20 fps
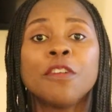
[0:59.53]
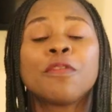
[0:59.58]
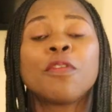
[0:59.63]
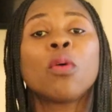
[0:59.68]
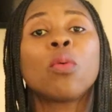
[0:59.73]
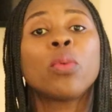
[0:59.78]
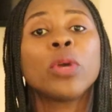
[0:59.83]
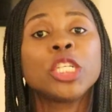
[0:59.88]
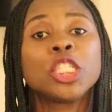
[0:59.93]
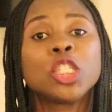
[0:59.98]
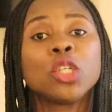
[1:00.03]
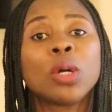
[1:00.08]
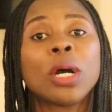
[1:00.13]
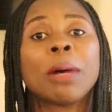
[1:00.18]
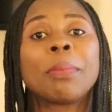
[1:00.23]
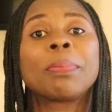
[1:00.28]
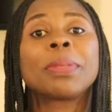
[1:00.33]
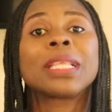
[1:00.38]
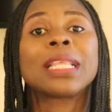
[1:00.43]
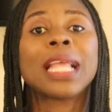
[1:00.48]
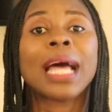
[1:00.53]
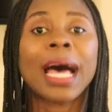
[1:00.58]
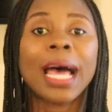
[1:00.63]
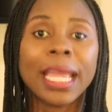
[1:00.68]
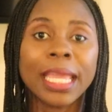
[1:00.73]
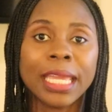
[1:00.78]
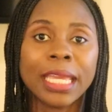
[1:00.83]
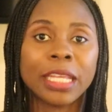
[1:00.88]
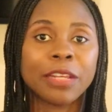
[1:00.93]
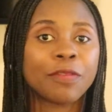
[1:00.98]
for which you're
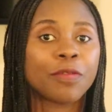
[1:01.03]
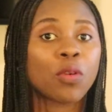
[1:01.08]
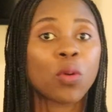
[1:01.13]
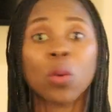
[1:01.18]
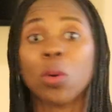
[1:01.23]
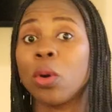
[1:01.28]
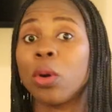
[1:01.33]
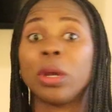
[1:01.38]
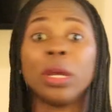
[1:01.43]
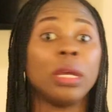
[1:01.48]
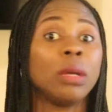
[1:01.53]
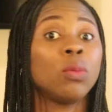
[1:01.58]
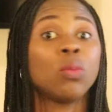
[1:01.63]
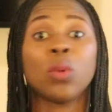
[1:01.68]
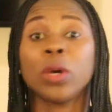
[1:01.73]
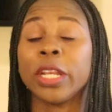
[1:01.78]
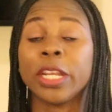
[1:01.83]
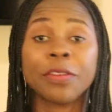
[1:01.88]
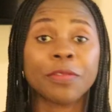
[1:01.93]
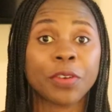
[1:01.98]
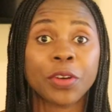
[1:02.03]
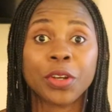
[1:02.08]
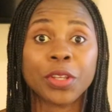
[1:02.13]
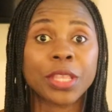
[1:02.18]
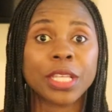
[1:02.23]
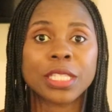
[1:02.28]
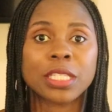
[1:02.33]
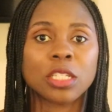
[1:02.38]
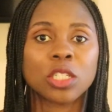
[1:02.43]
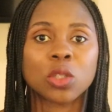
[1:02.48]
applying for, whatever
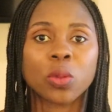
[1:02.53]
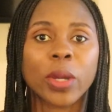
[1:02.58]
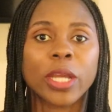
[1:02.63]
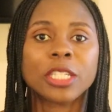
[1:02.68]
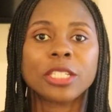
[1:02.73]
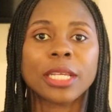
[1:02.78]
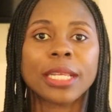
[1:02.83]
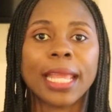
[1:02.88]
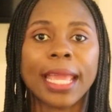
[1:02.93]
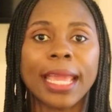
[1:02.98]
the situation